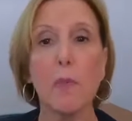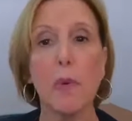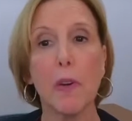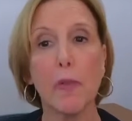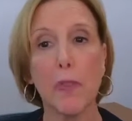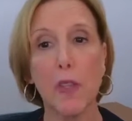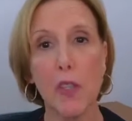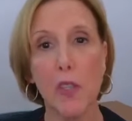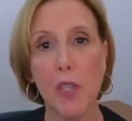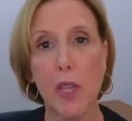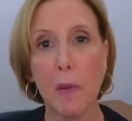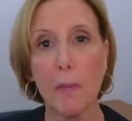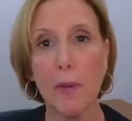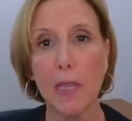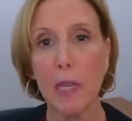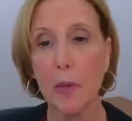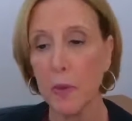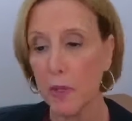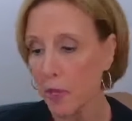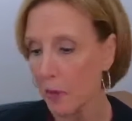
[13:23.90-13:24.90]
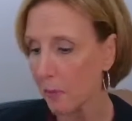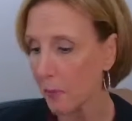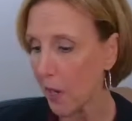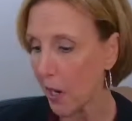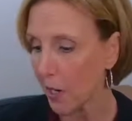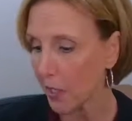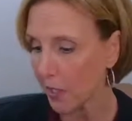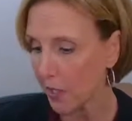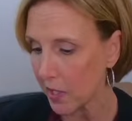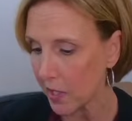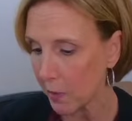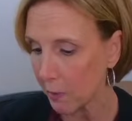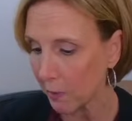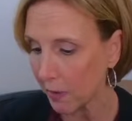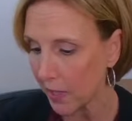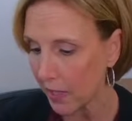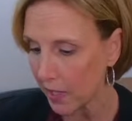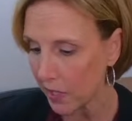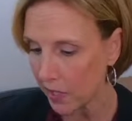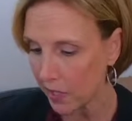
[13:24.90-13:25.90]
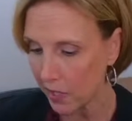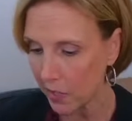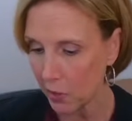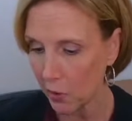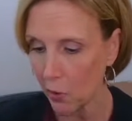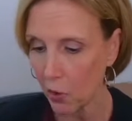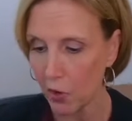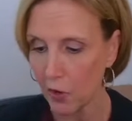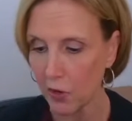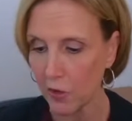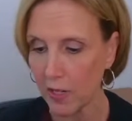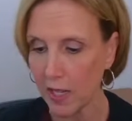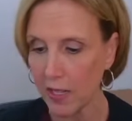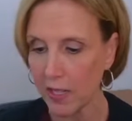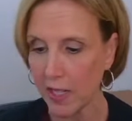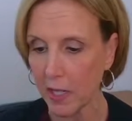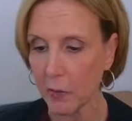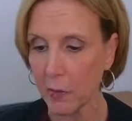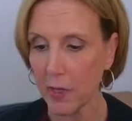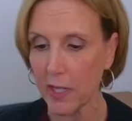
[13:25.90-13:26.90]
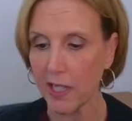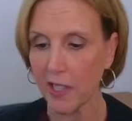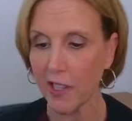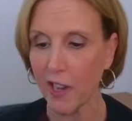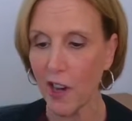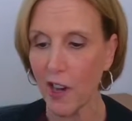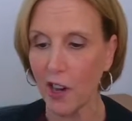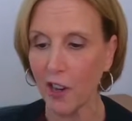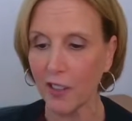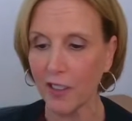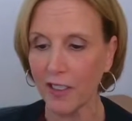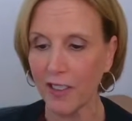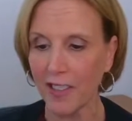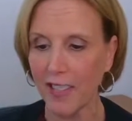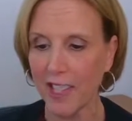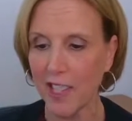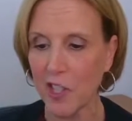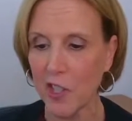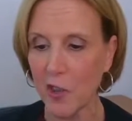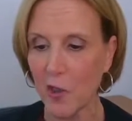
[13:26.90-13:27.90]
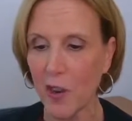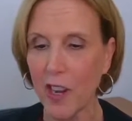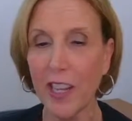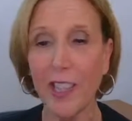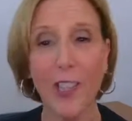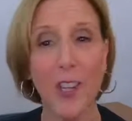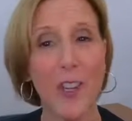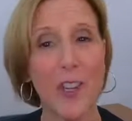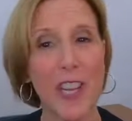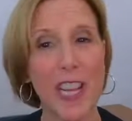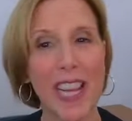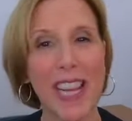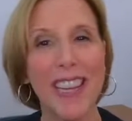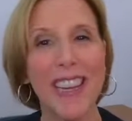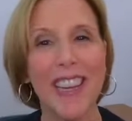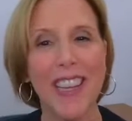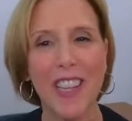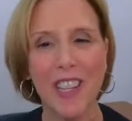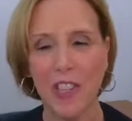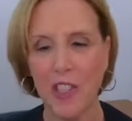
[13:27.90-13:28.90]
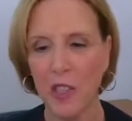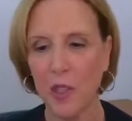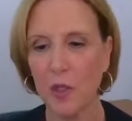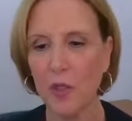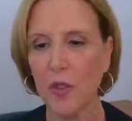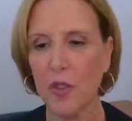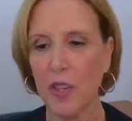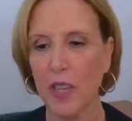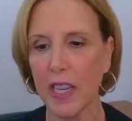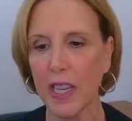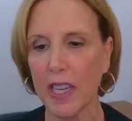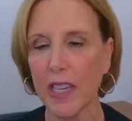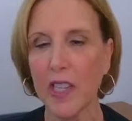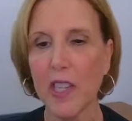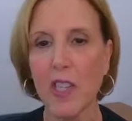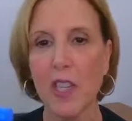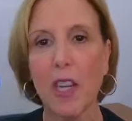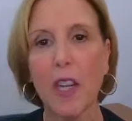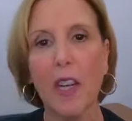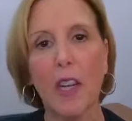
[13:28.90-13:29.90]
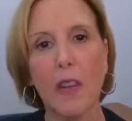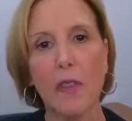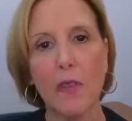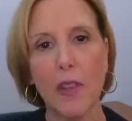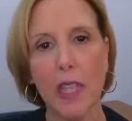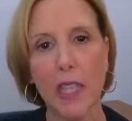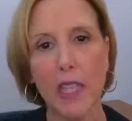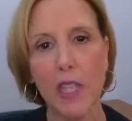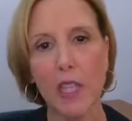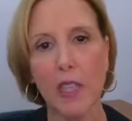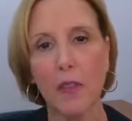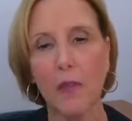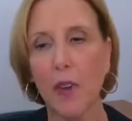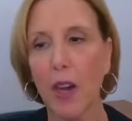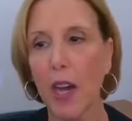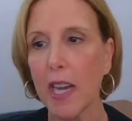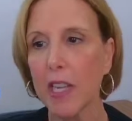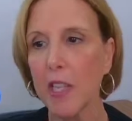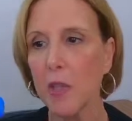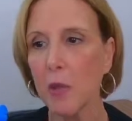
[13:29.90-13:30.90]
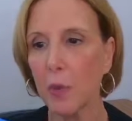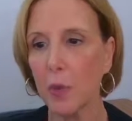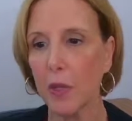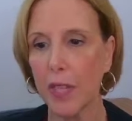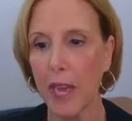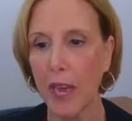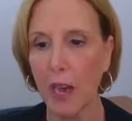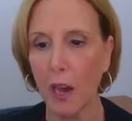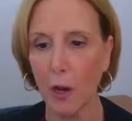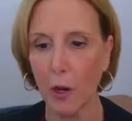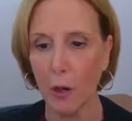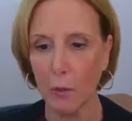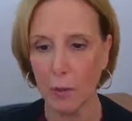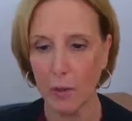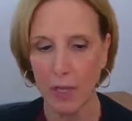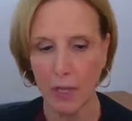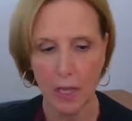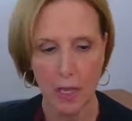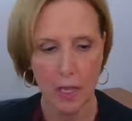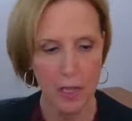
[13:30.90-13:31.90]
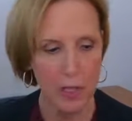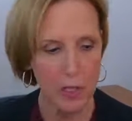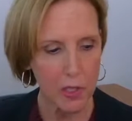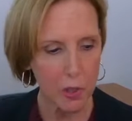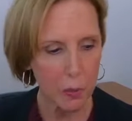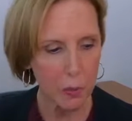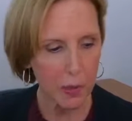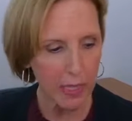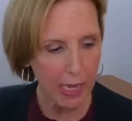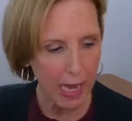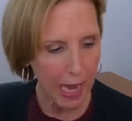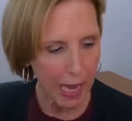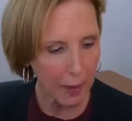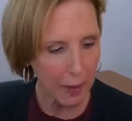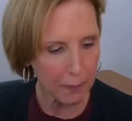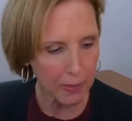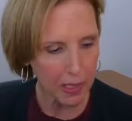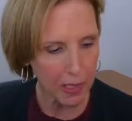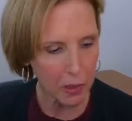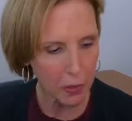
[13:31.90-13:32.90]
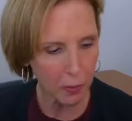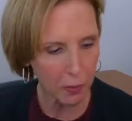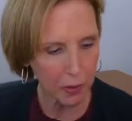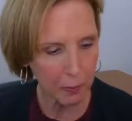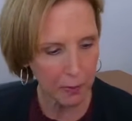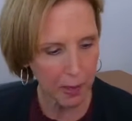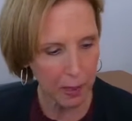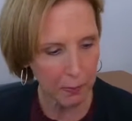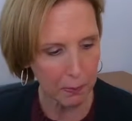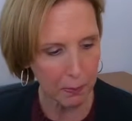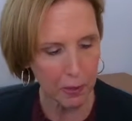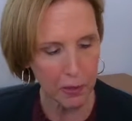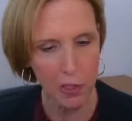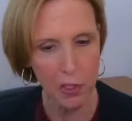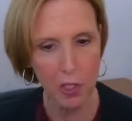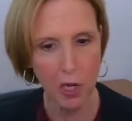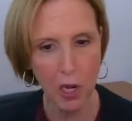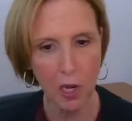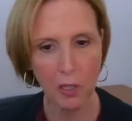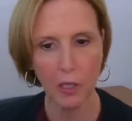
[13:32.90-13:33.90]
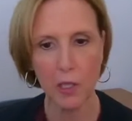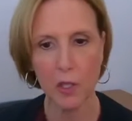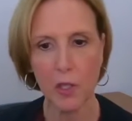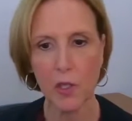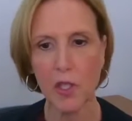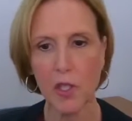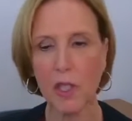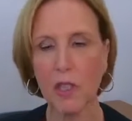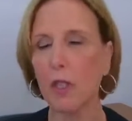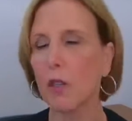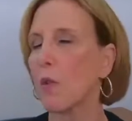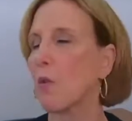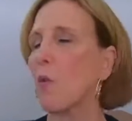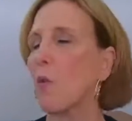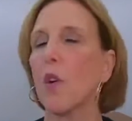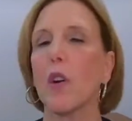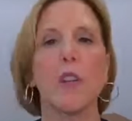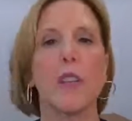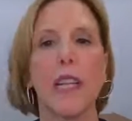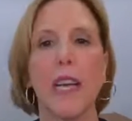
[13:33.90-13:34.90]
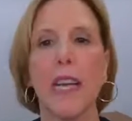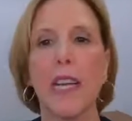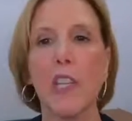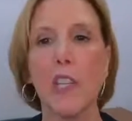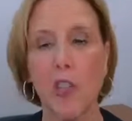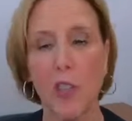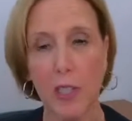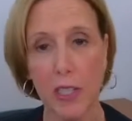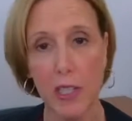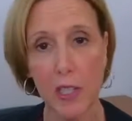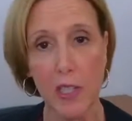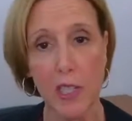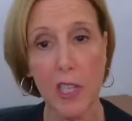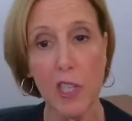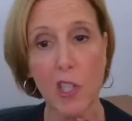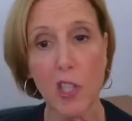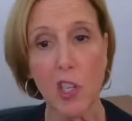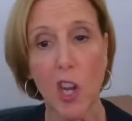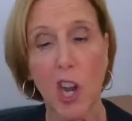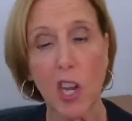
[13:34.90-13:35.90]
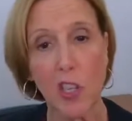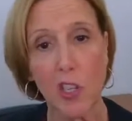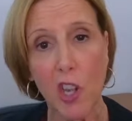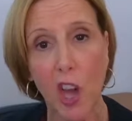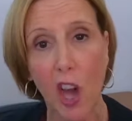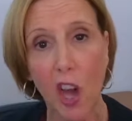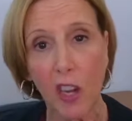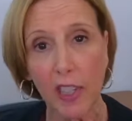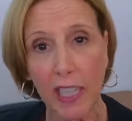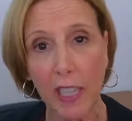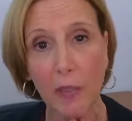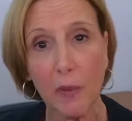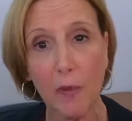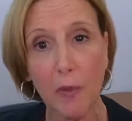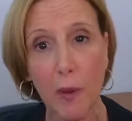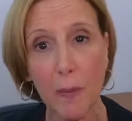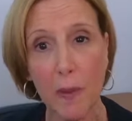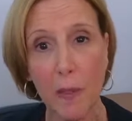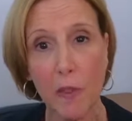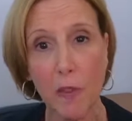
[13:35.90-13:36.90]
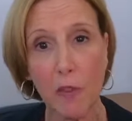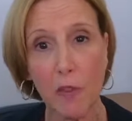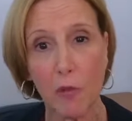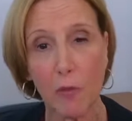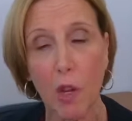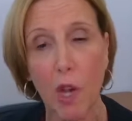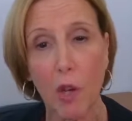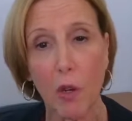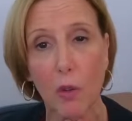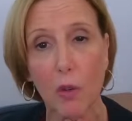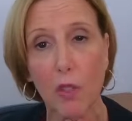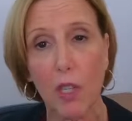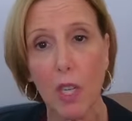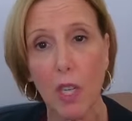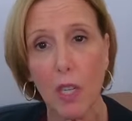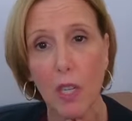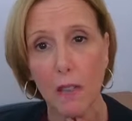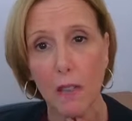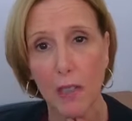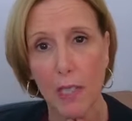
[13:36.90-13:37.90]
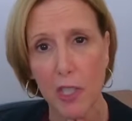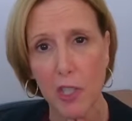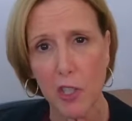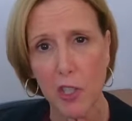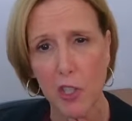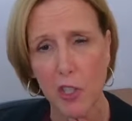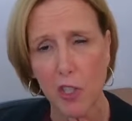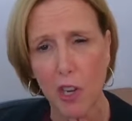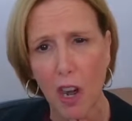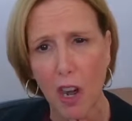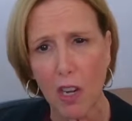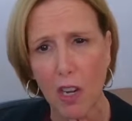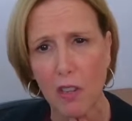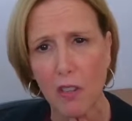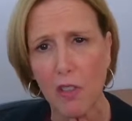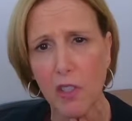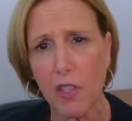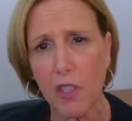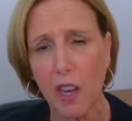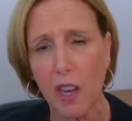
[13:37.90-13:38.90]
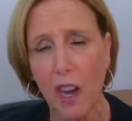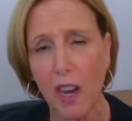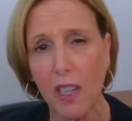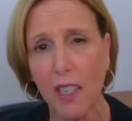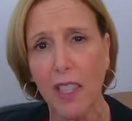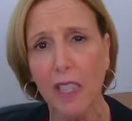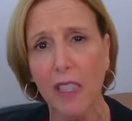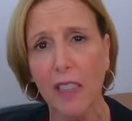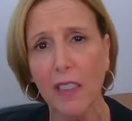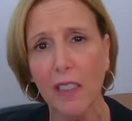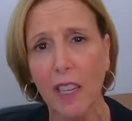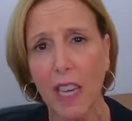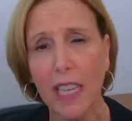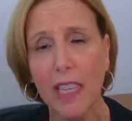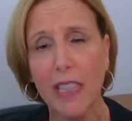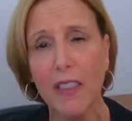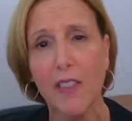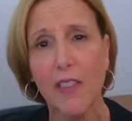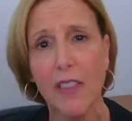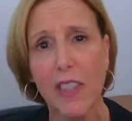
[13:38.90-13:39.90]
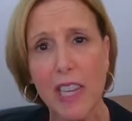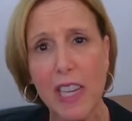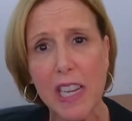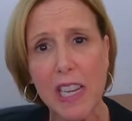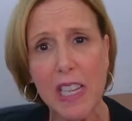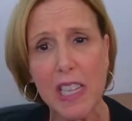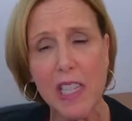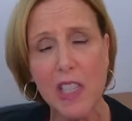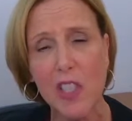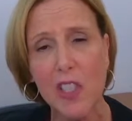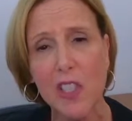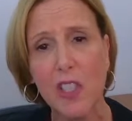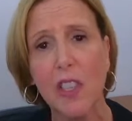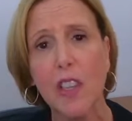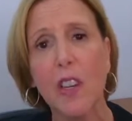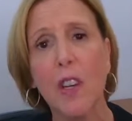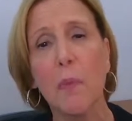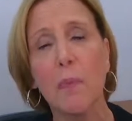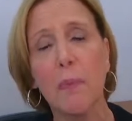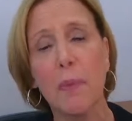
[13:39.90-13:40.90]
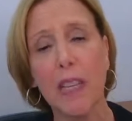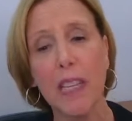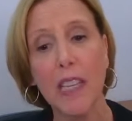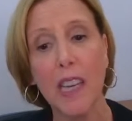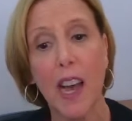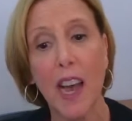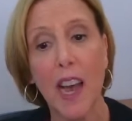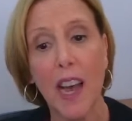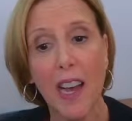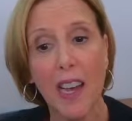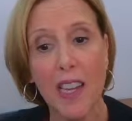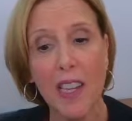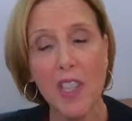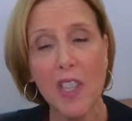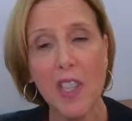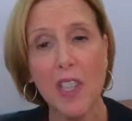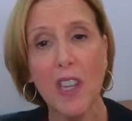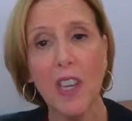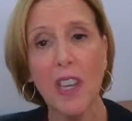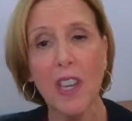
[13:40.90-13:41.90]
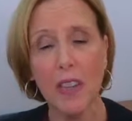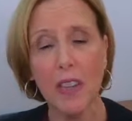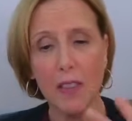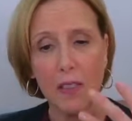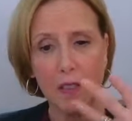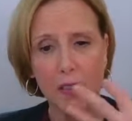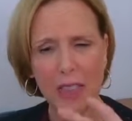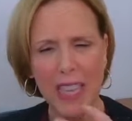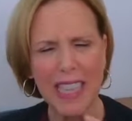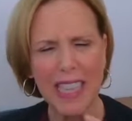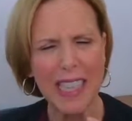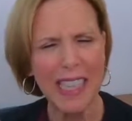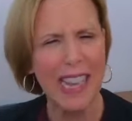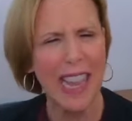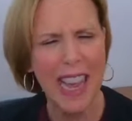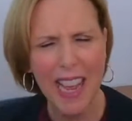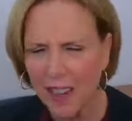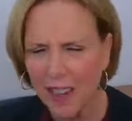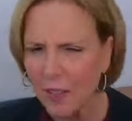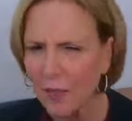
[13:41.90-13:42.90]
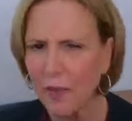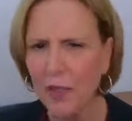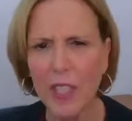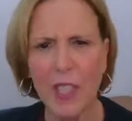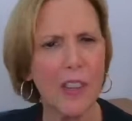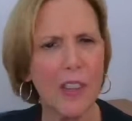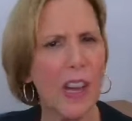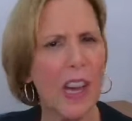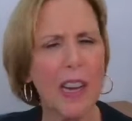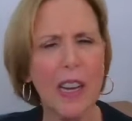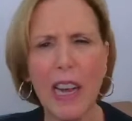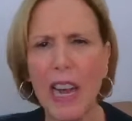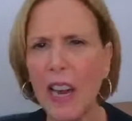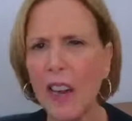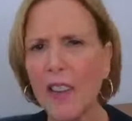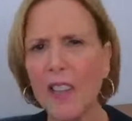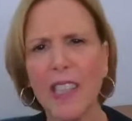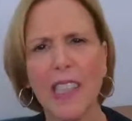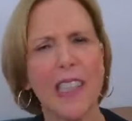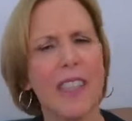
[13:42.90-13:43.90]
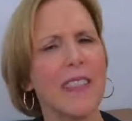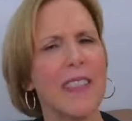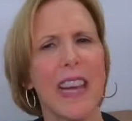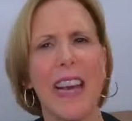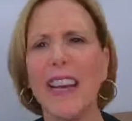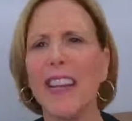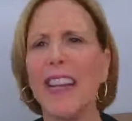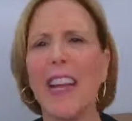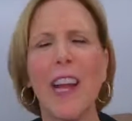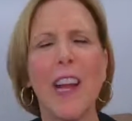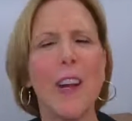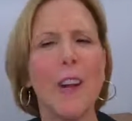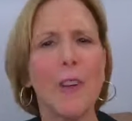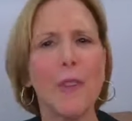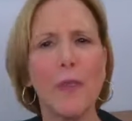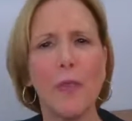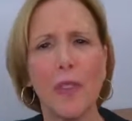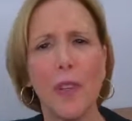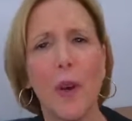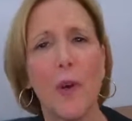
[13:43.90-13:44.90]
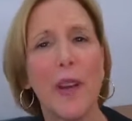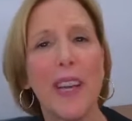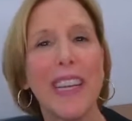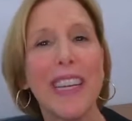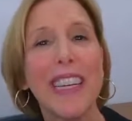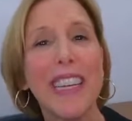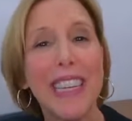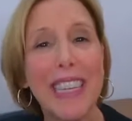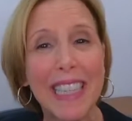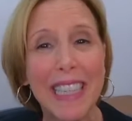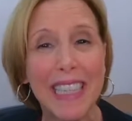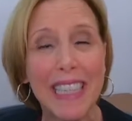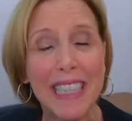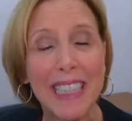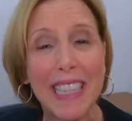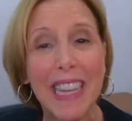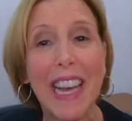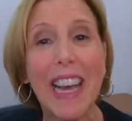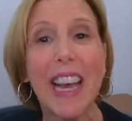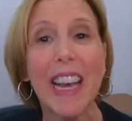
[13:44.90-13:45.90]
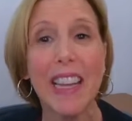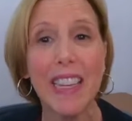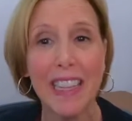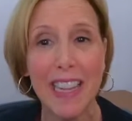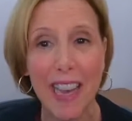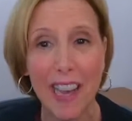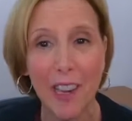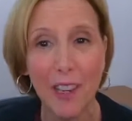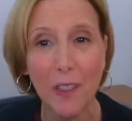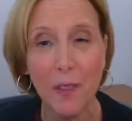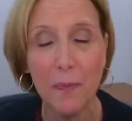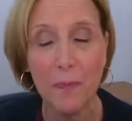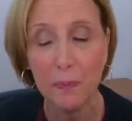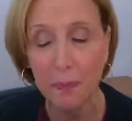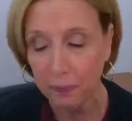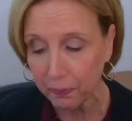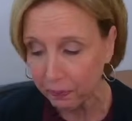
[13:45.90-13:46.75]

But for somebody with a Parkinson plus disorder, and I think we can all enjoy learning new things, this device would help. So what happens when people start losing the coordination is they start talking from their throat. They start talking like this because they can't figure out how to get that air flowing in and out.